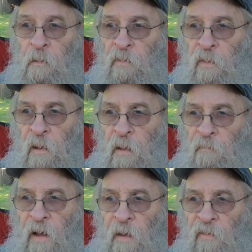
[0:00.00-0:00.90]
think I've
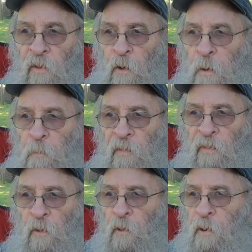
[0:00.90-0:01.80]
got 30 by
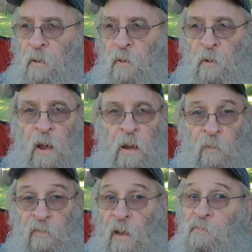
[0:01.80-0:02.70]
30 here now,
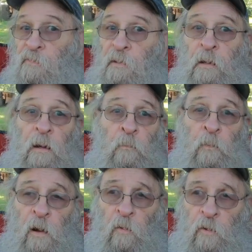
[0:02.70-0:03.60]
and that's it. I'm
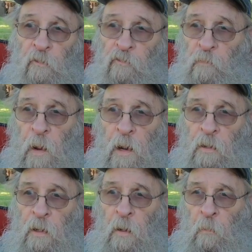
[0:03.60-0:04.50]
not going to expand
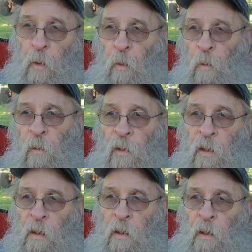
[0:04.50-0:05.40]
anymore.
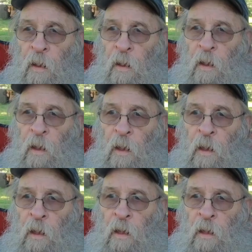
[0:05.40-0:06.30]

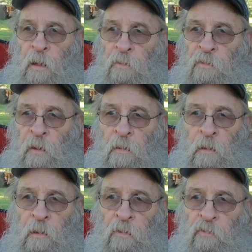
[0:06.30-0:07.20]
It
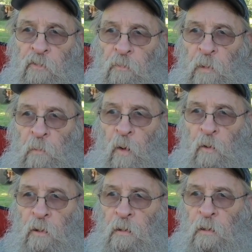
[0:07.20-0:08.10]
should be more
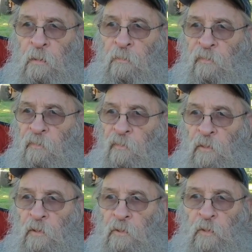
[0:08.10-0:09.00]
than enough for
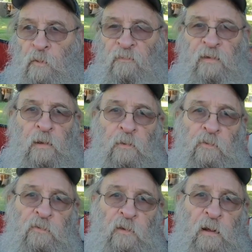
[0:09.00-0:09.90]
the two of us.